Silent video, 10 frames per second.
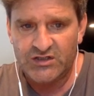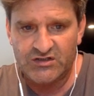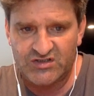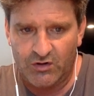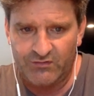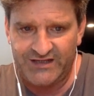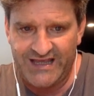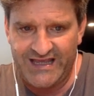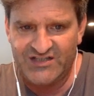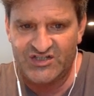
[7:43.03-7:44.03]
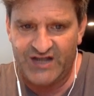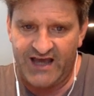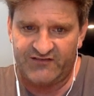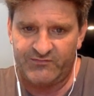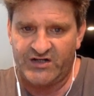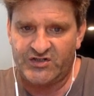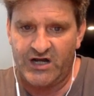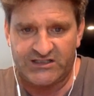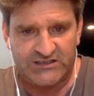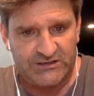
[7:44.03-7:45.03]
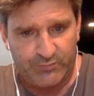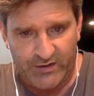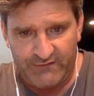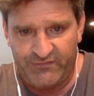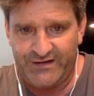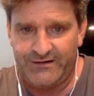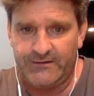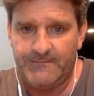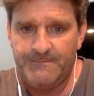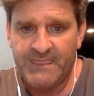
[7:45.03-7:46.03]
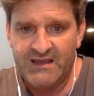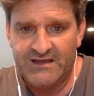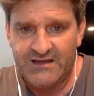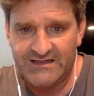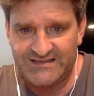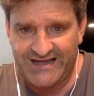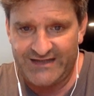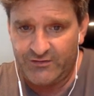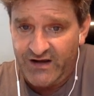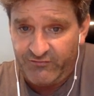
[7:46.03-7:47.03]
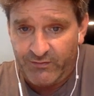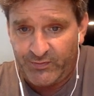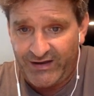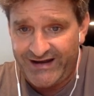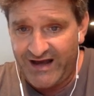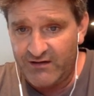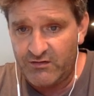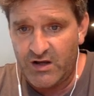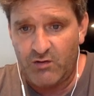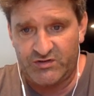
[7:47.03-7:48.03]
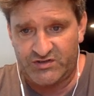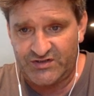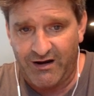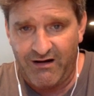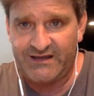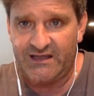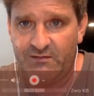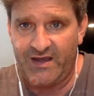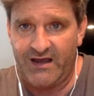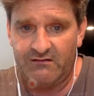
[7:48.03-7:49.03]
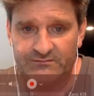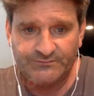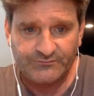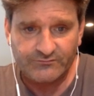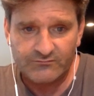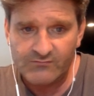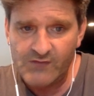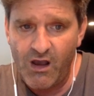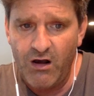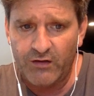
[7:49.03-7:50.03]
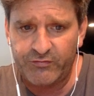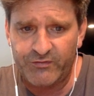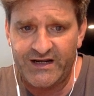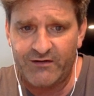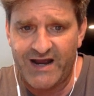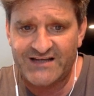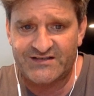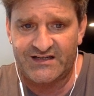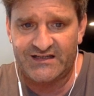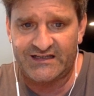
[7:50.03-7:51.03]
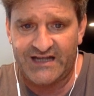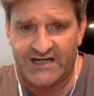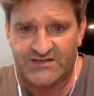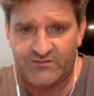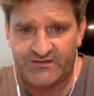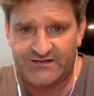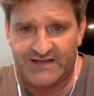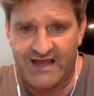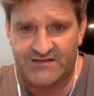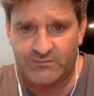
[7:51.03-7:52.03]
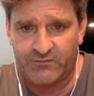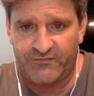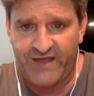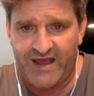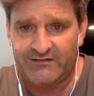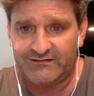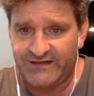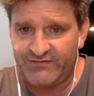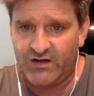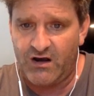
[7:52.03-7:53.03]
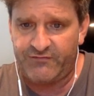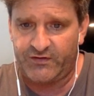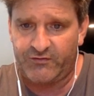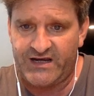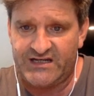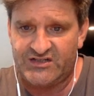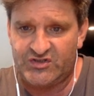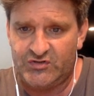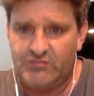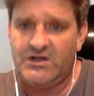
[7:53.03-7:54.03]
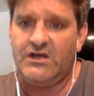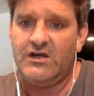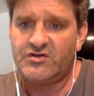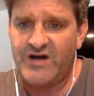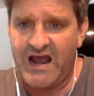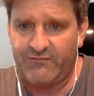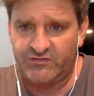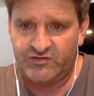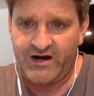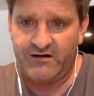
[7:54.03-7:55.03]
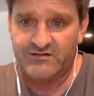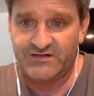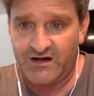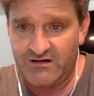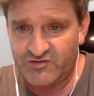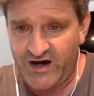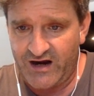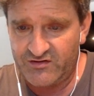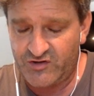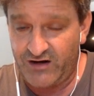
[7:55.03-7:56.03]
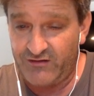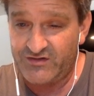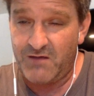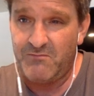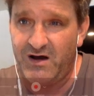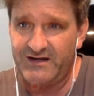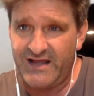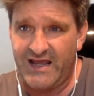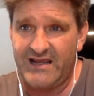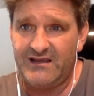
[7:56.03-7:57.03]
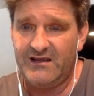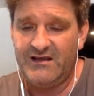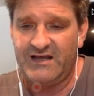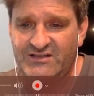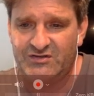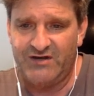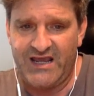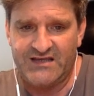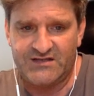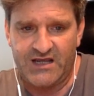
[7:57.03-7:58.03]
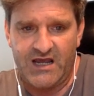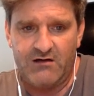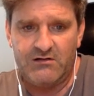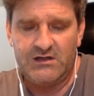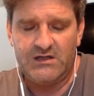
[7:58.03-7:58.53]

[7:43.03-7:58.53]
You sold the engine out of my truck." Springfield is said to have replied, "I don't know what you're talking about." All three arrested in connection with the deaths were found living off the grid in two travel trailers on Monday. That's 2 days ago.